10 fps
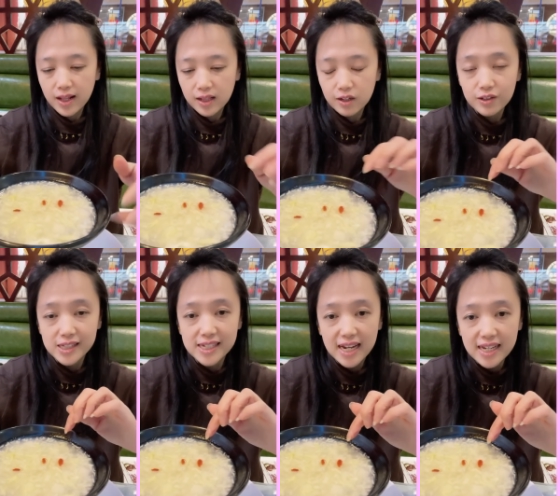little
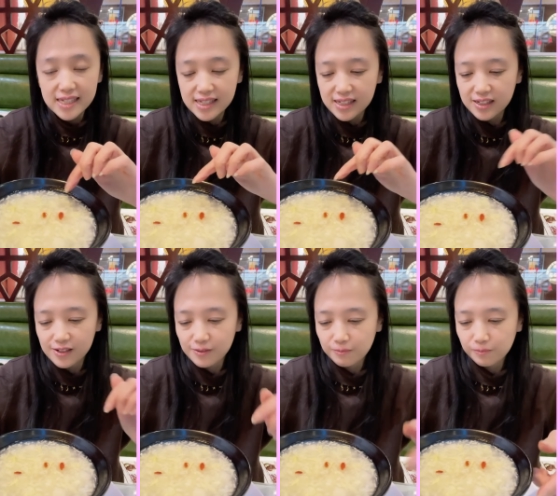dates,
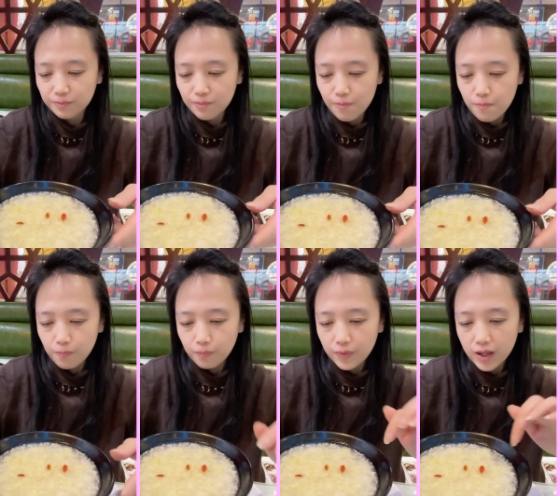
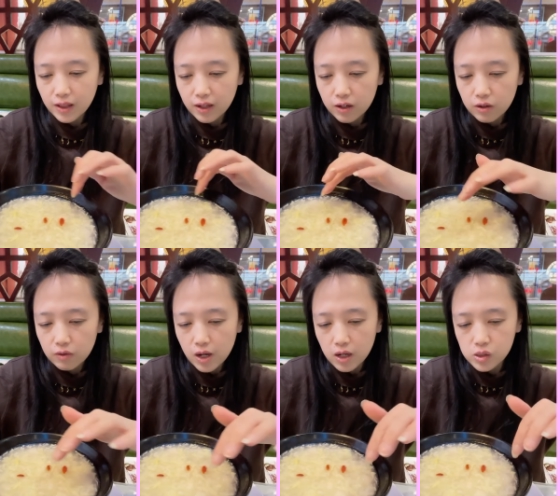and little
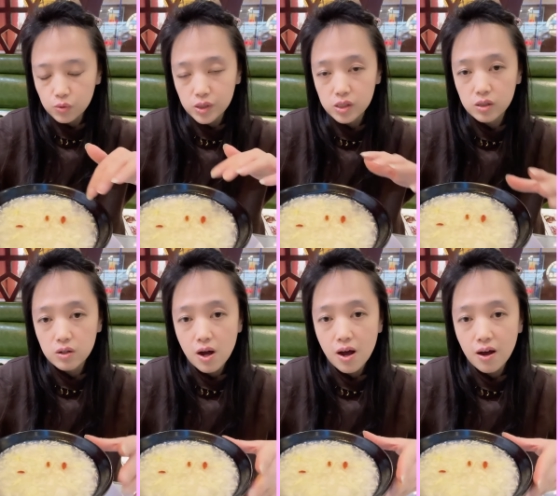swizzle
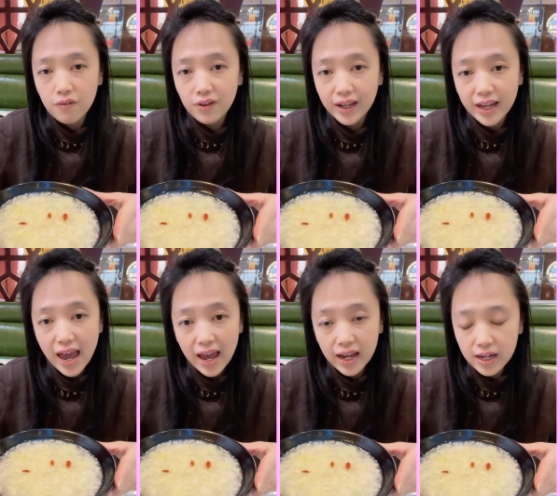of like
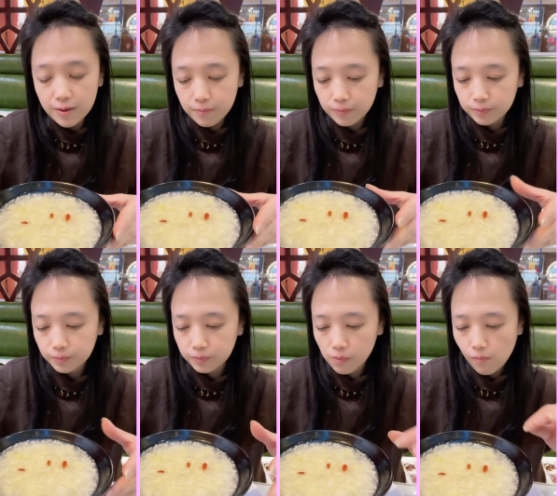egg.
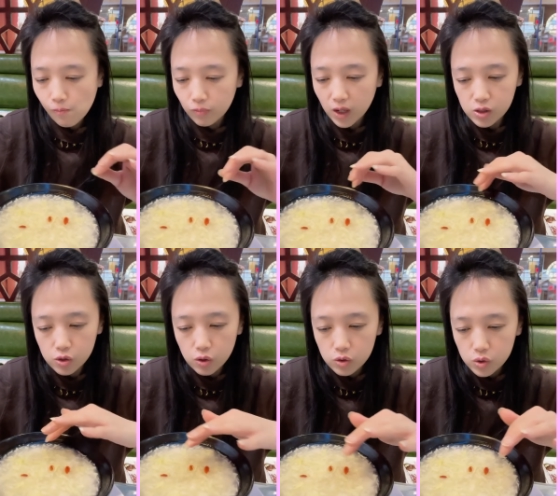It's
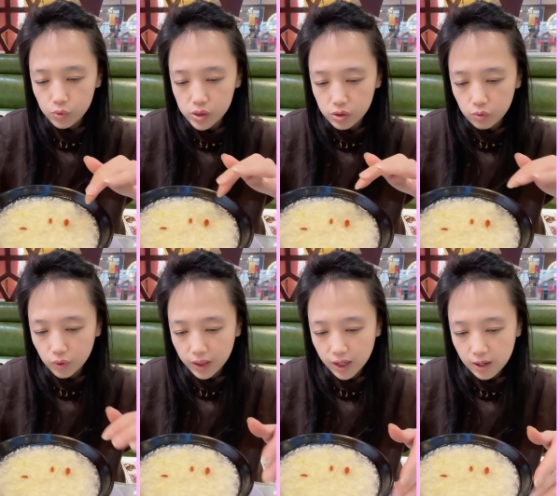all swizzled
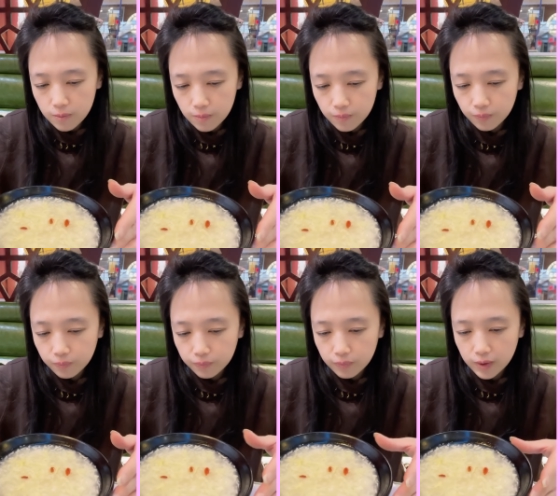within,
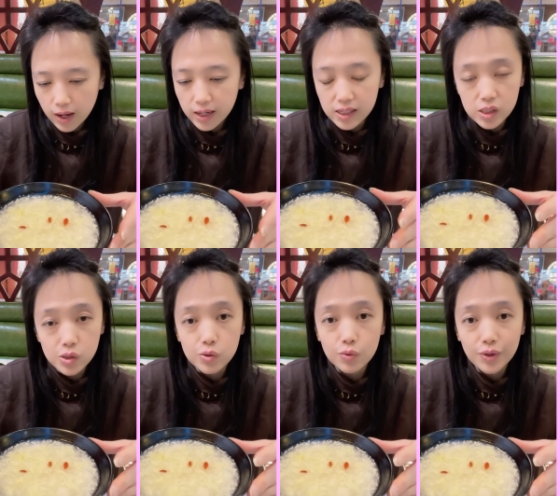and it's
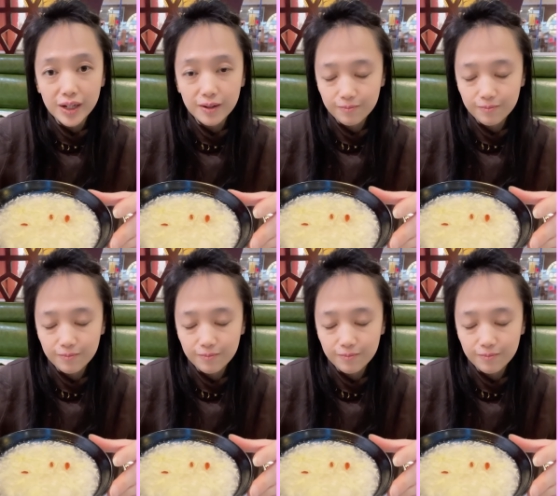sweet.